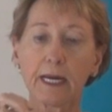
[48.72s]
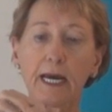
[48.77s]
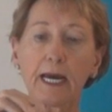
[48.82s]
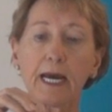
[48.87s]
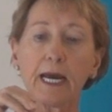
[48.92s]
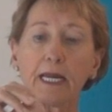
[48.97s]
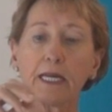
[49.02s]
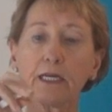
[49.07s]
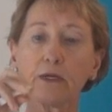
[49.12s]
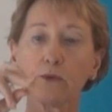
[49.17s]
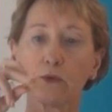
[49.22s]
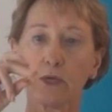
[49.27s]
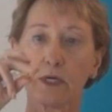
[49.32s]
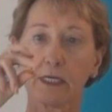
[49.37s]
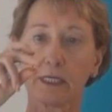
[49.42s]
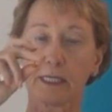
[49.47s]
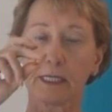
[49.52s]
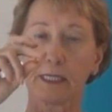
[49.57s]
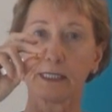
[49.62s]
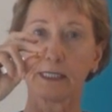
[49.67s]

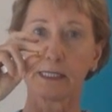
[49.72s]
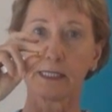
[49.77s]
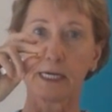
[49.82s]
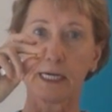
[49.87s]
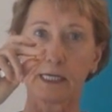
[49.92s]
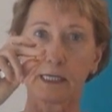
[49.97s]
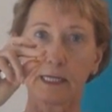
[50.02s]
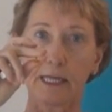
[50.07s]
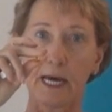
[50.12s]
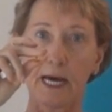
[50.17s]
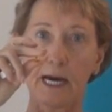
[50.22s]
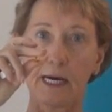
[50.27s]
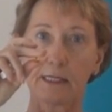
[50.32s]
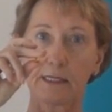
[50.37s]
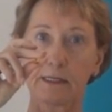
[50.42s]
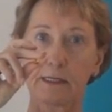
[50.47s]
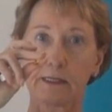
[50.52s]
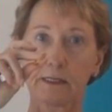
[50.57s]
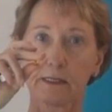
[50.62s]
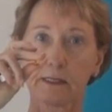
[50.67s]
Anyone can take
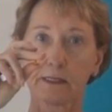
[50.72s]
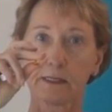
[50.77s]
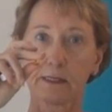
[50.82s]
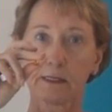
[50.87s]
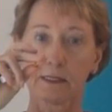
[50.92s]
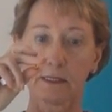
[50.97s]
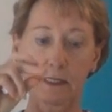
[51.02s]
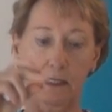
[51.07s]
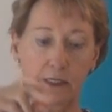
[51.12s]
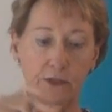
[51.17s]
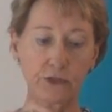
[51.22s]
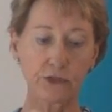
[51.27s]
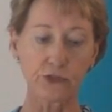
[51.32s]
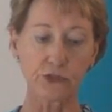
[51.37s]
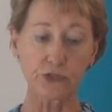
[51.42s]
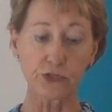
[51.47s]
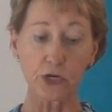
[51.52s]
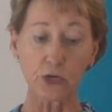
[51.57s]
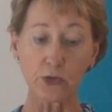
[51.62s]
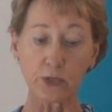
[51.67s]
that. It's
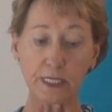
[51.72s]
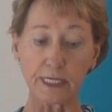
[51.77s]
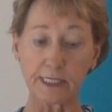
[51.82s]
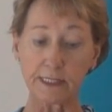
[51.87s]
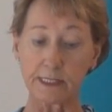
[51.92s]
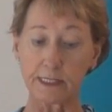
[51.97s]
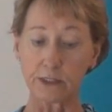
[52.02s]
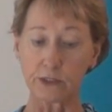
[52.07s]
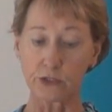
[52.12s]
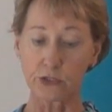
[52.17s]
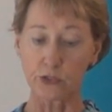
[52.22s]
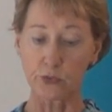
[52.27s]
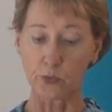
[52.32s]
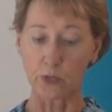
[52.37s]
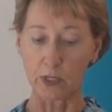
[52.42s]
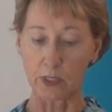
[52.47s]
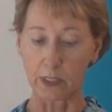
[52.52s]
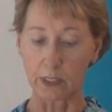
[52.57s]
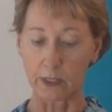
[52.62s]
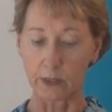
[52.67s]
so easy to
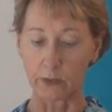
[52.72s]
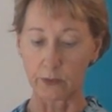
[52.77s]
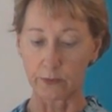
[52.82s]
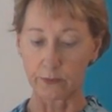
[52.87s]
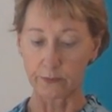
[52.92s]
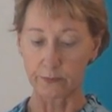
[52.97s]
swallow.